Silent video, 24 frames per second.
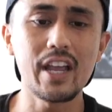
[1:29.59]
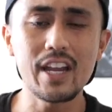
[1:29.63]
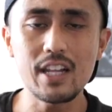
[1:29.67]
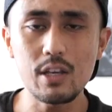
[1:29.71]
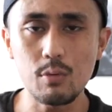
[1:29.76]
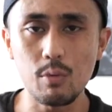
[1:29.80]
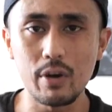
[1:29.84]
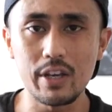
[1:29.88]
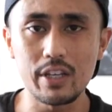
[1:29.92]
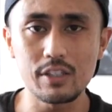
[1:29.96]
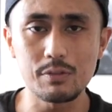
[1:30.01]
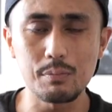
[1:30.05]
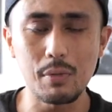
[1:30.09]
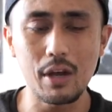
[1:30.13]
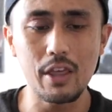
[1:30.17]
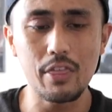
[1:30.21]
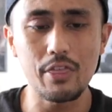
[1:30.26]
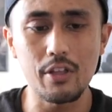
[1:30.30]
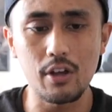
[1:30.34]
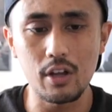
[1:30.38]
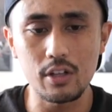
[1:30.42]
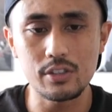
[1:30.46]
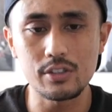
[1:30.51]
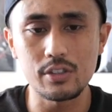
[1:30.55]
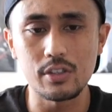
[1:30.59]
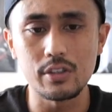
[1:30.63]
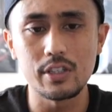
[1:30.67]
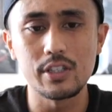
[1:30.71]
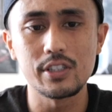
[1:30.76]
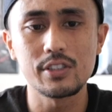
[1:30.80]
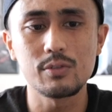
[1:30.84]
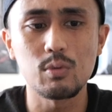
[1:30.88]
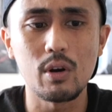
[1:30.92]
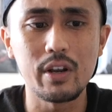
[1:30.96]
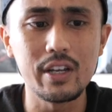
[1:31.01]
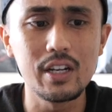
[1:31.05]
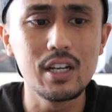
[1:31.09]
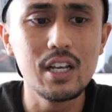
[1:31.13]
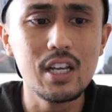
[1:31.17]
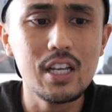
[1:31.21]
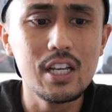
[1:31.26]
Anyways, my thoughts on this, right?